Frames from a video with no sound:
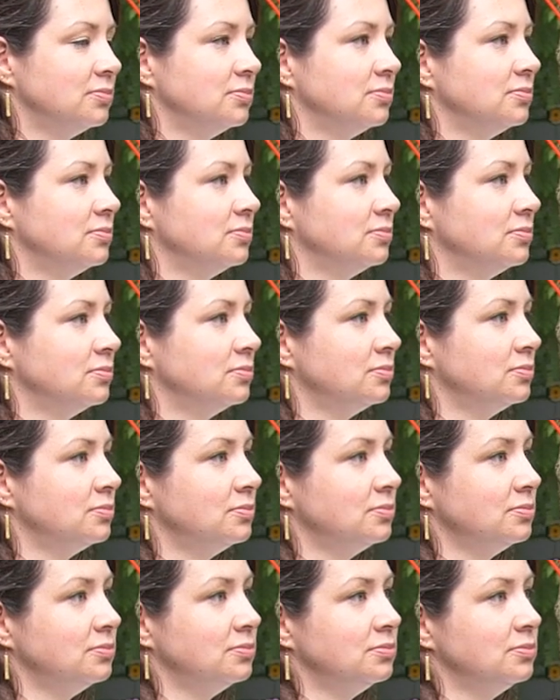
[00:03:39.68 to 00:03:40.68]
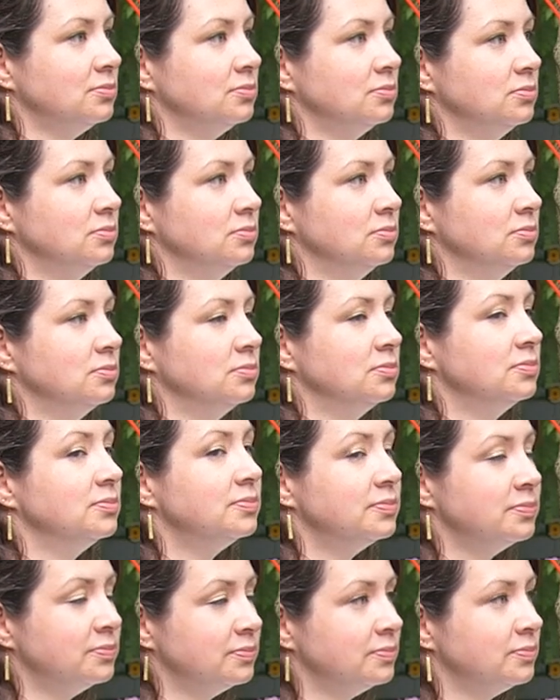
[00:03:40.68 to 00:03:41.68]

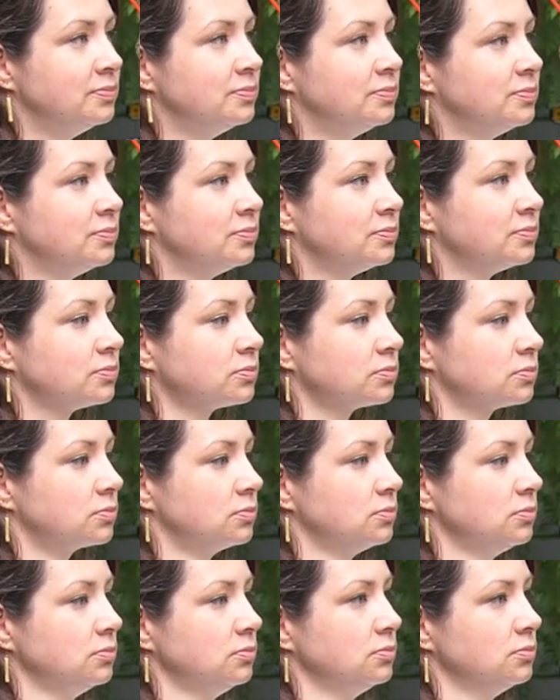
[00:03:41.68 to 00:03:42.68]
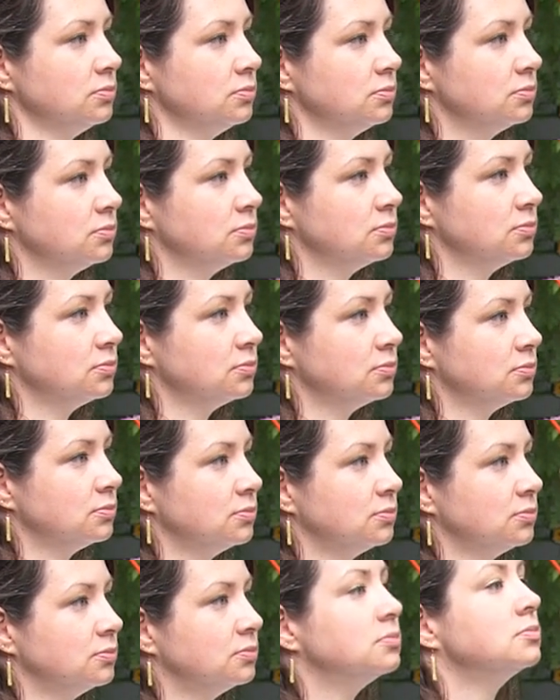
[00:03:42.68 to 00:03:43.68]

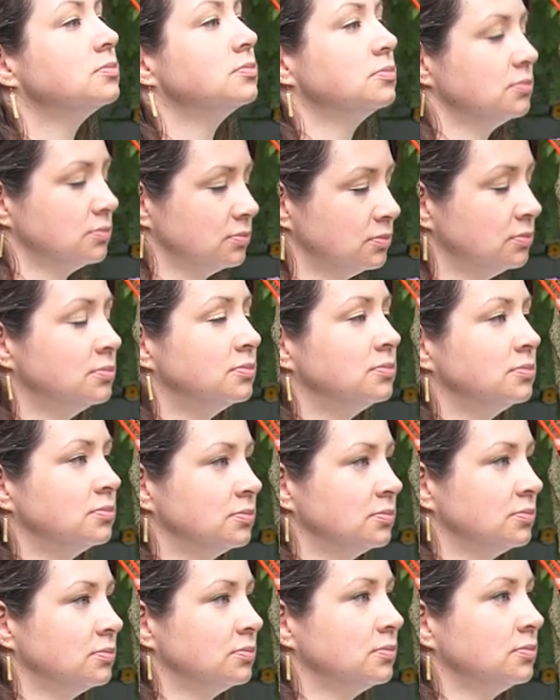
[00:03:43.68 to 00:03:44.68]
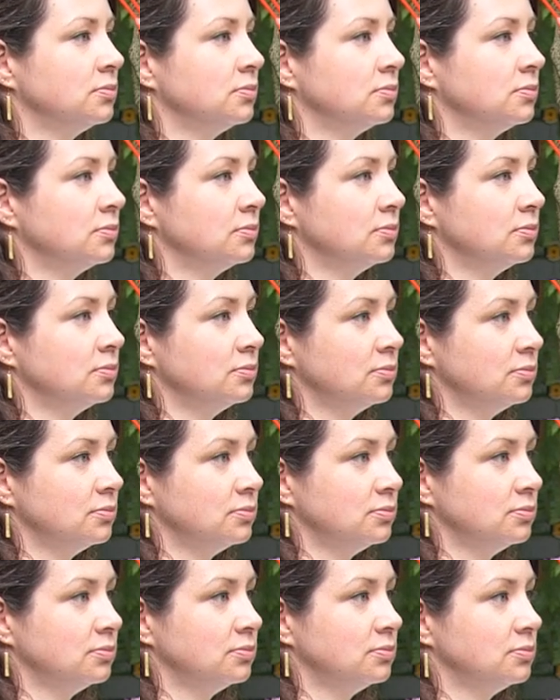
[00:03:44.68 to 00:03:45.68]

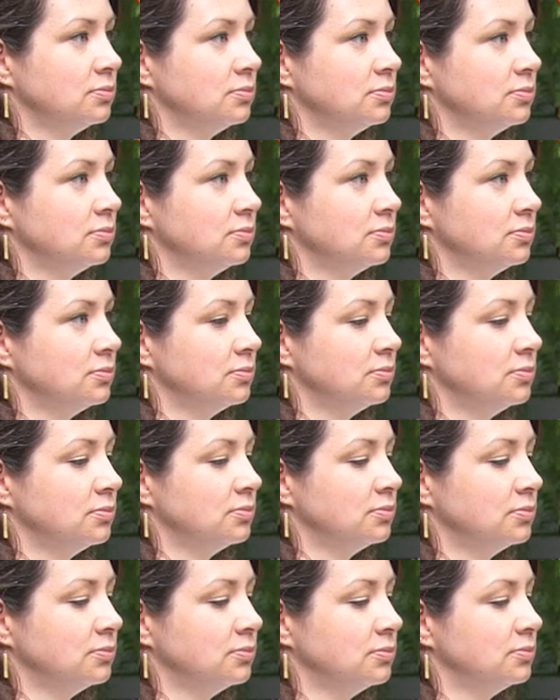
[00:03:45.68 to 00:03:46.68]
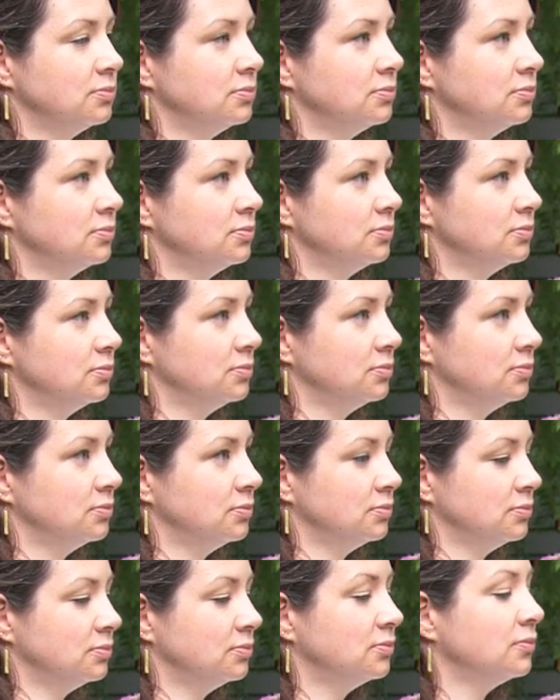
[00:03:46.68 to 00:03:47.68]
[no speech]